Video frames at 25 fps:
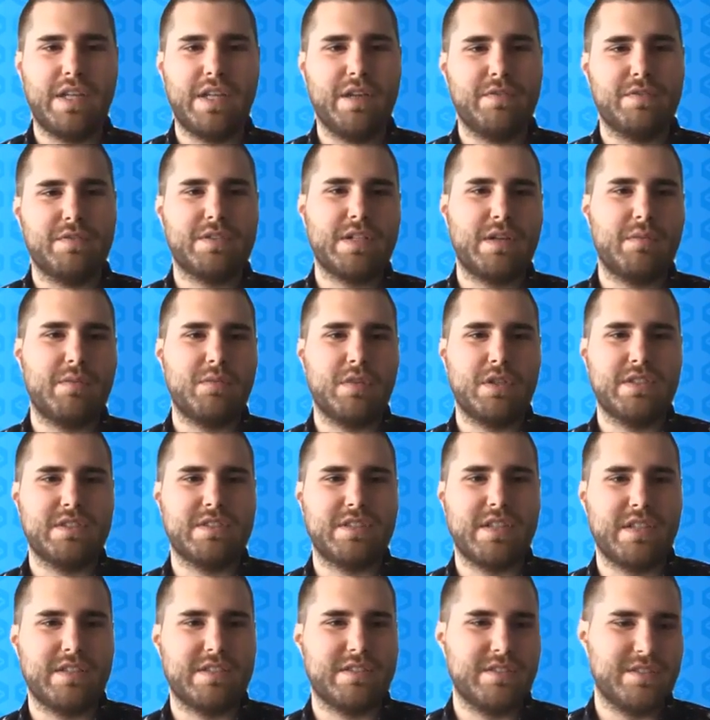If someone
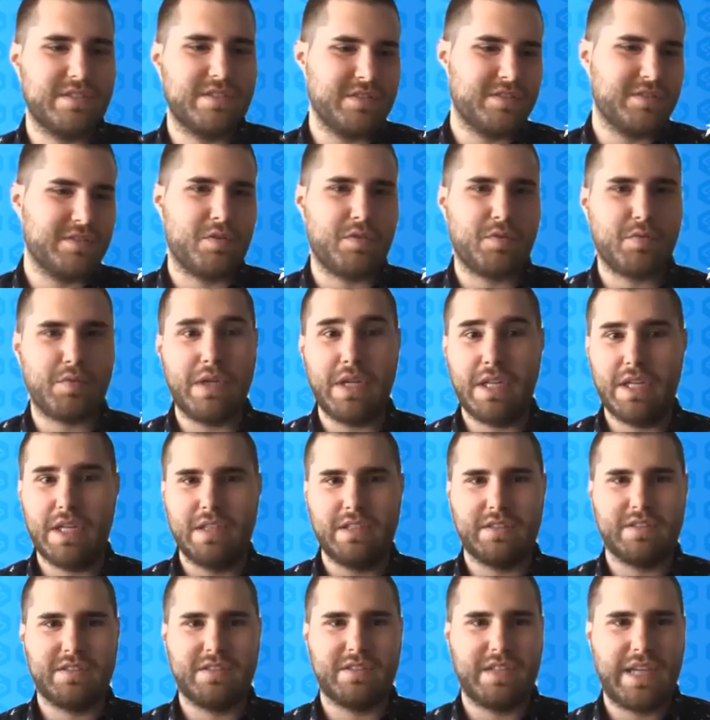says this is a 3 and
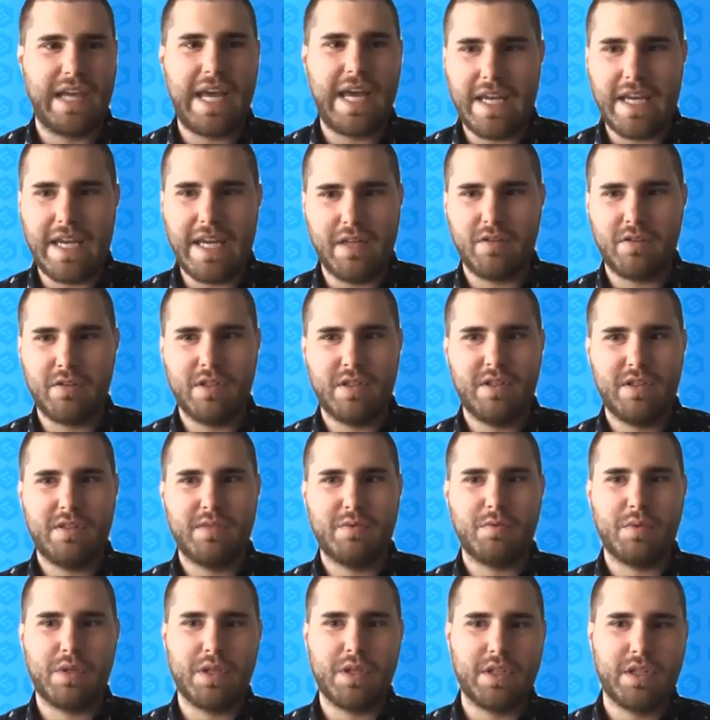this is an 8,
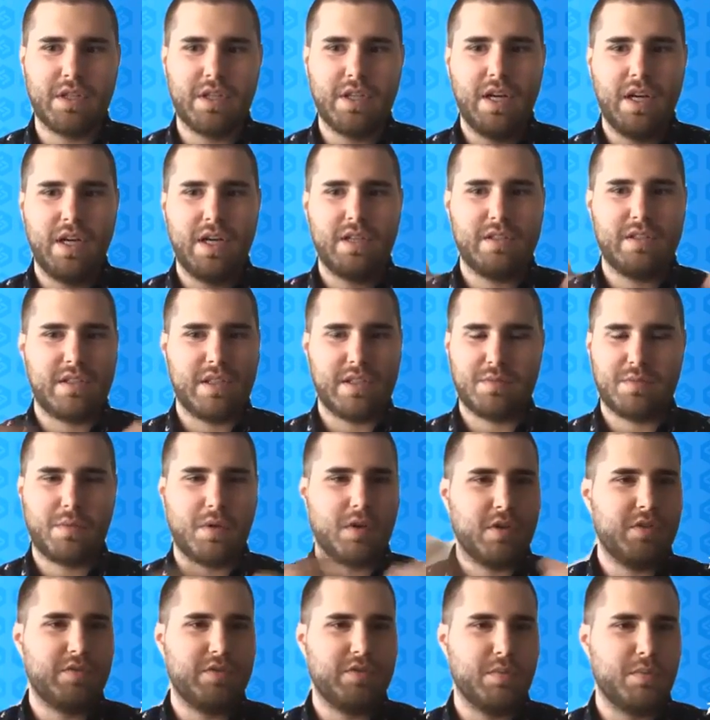where that's
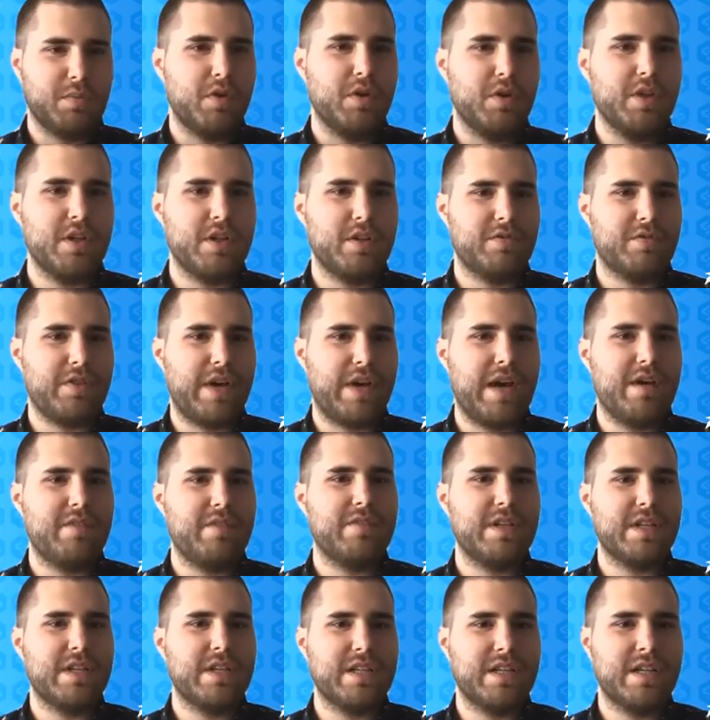part of the point of
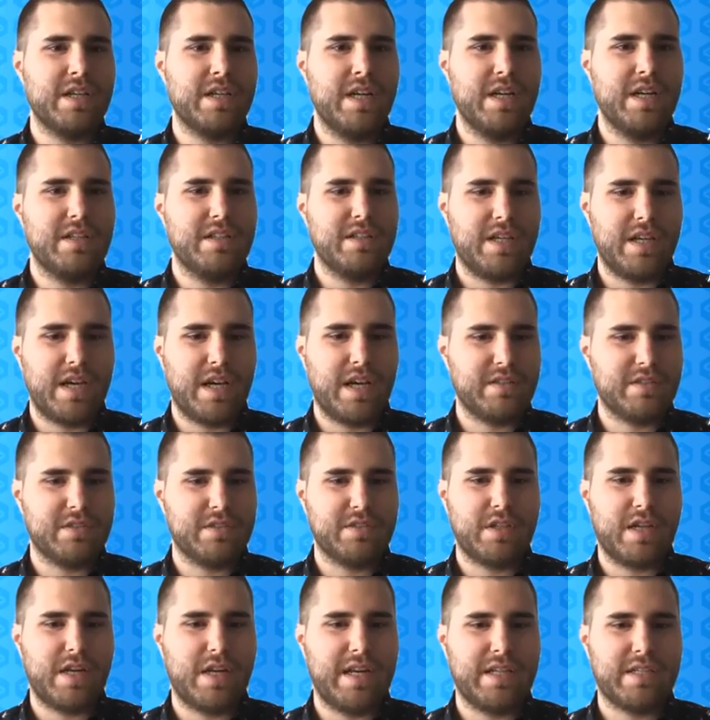having
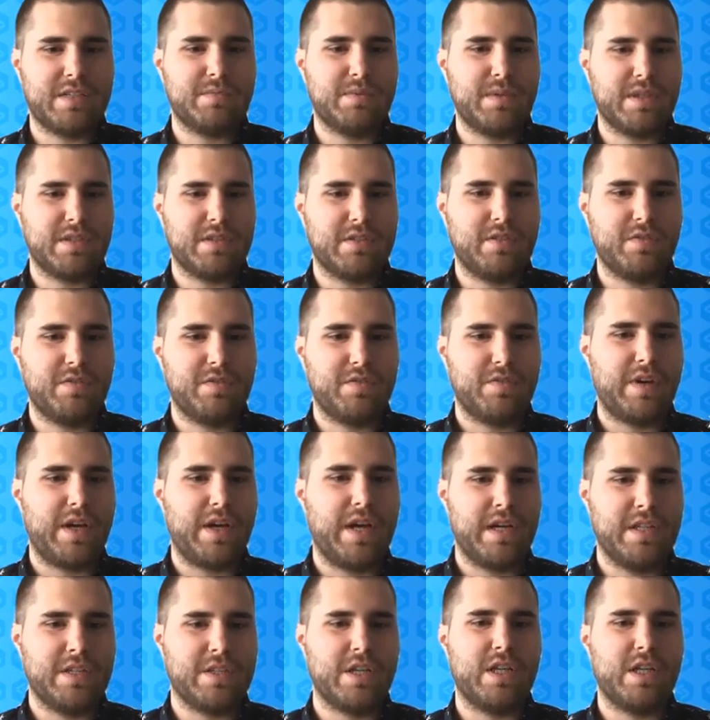other aspects of
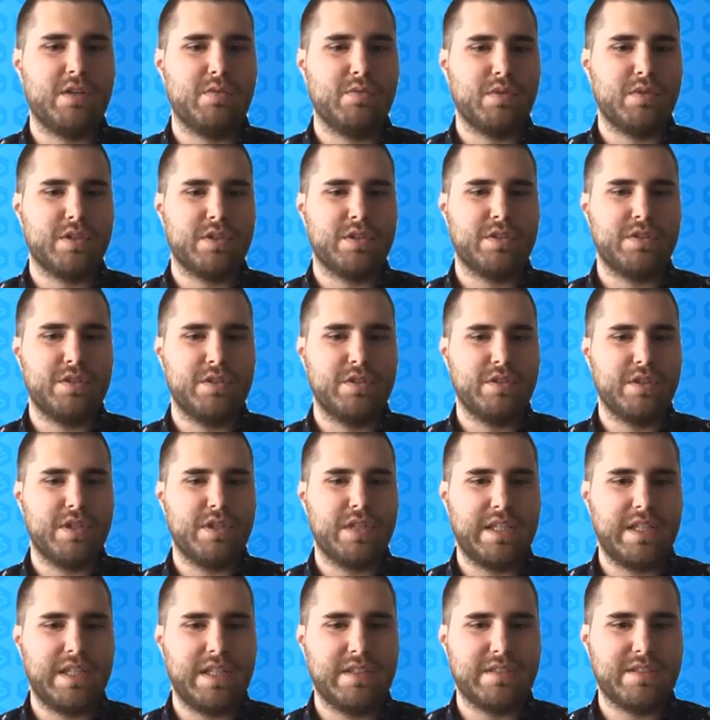Agile, where you
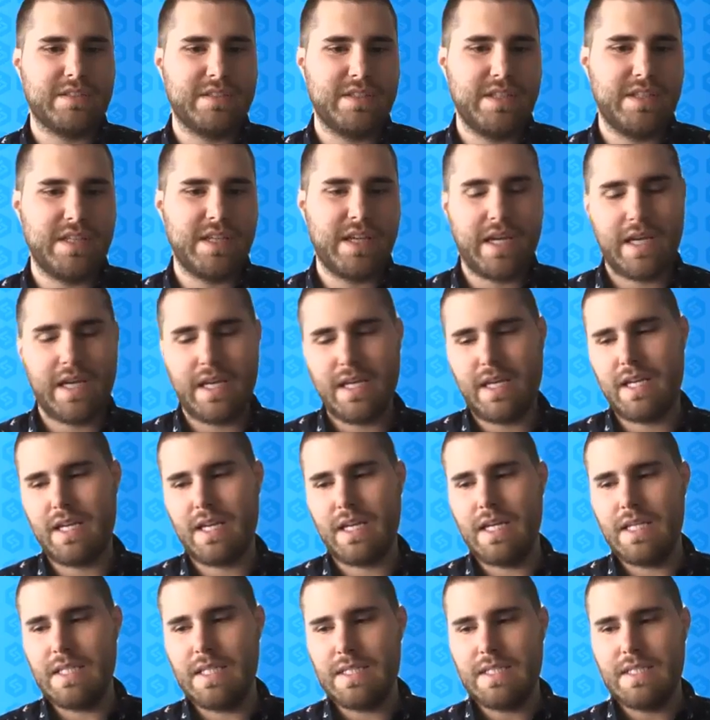can then see, hey,
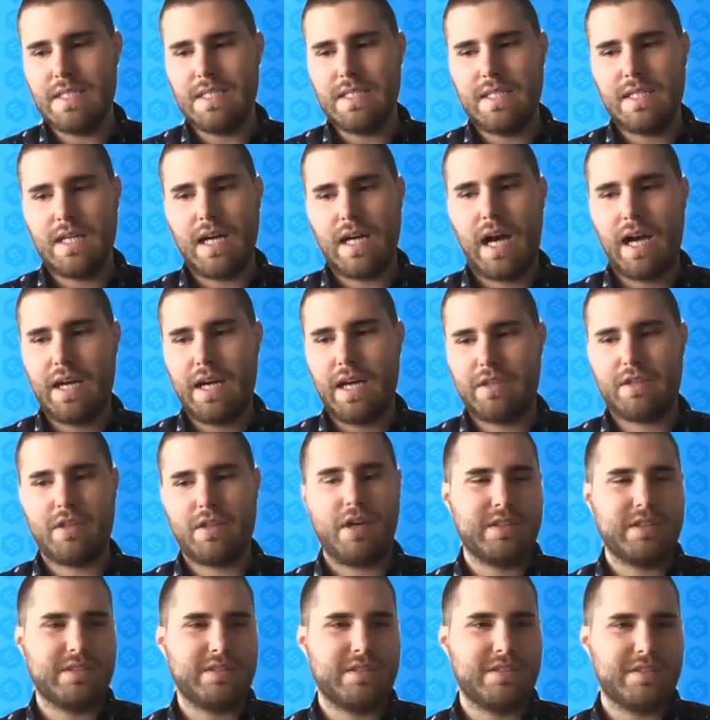I
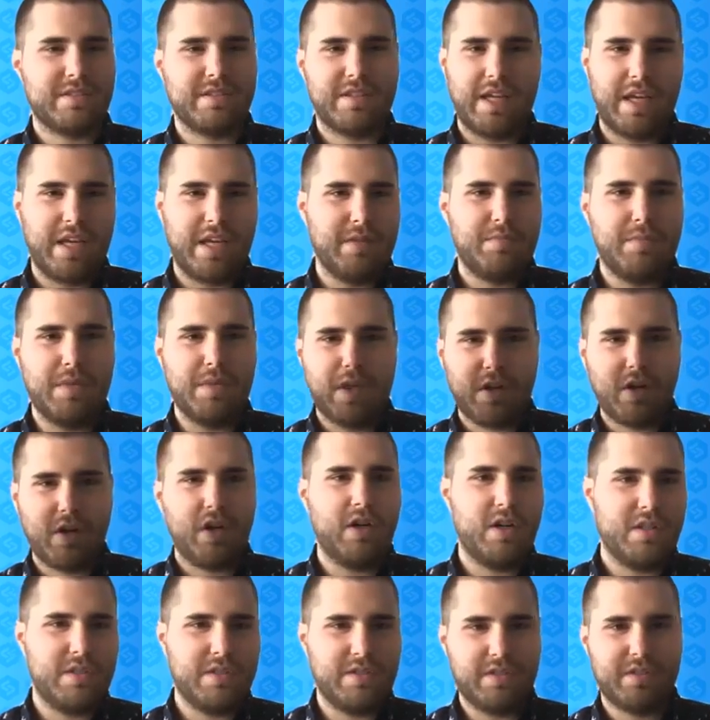thought this is an 8
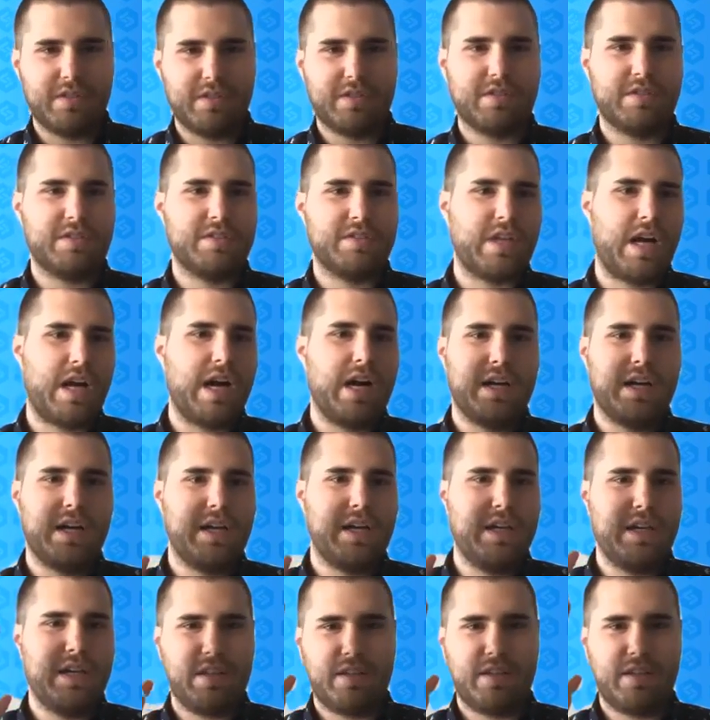because
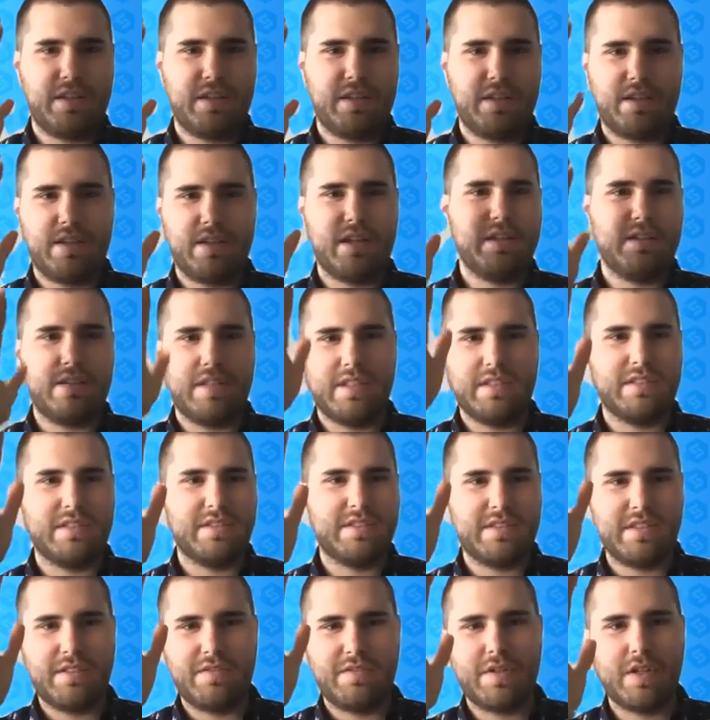I think this
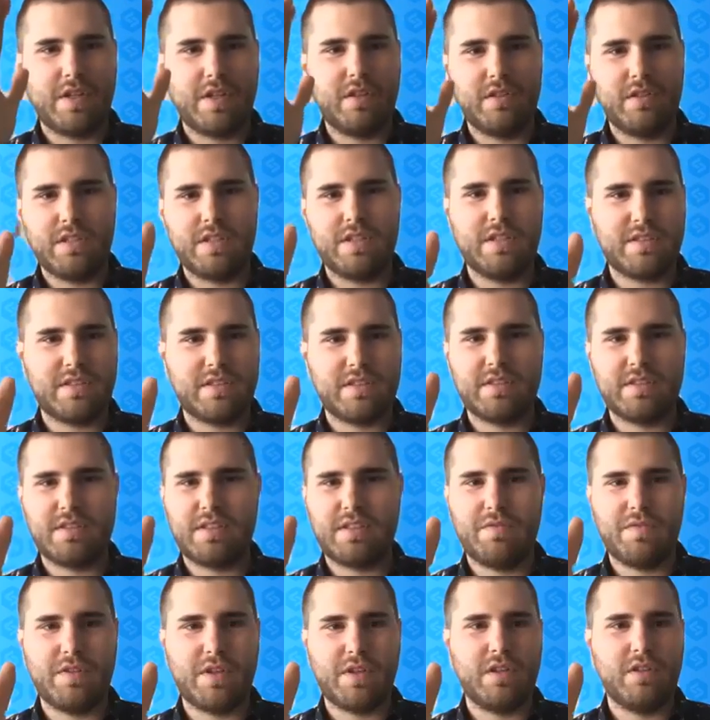is difficult and this is
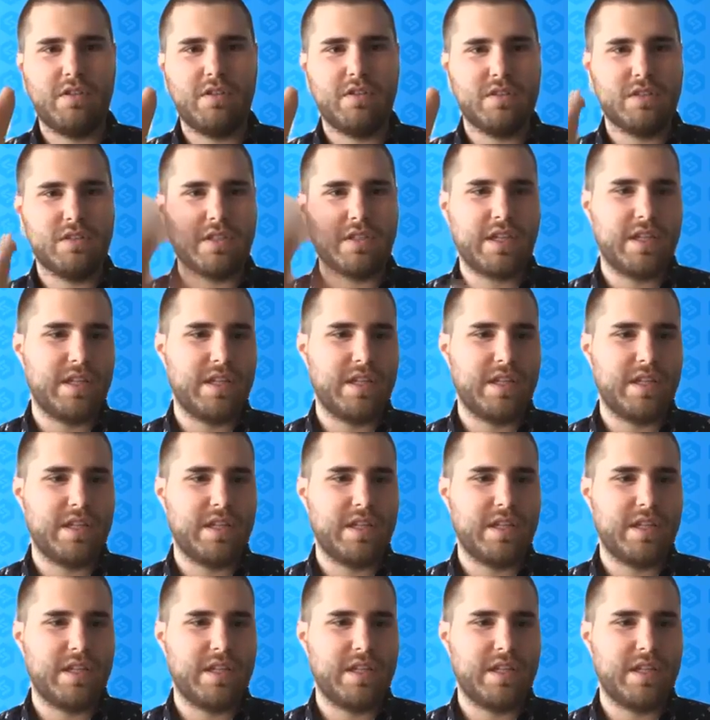difficult.